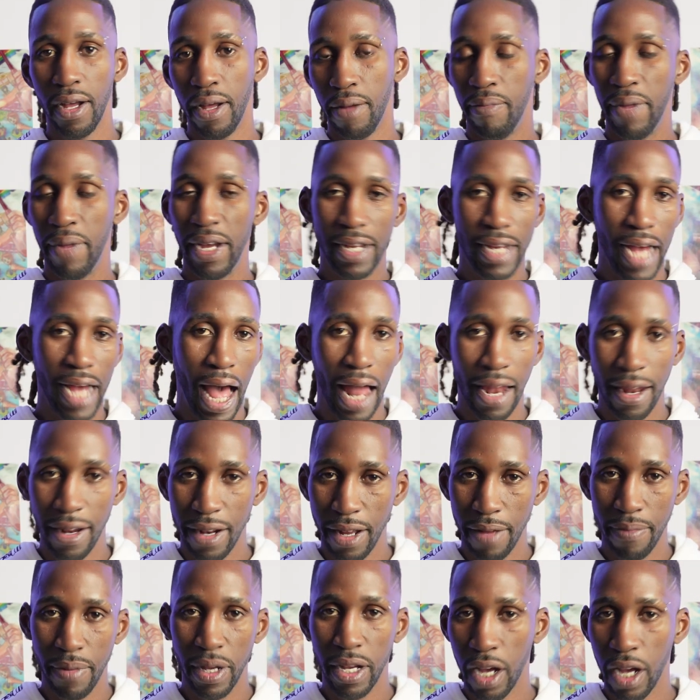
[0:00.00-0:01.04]

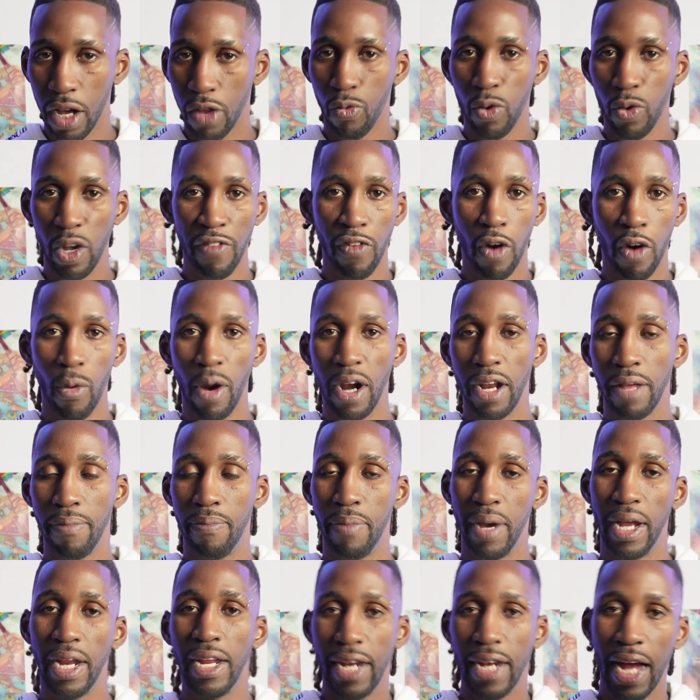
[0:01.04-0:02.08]
mentality, because we've already been in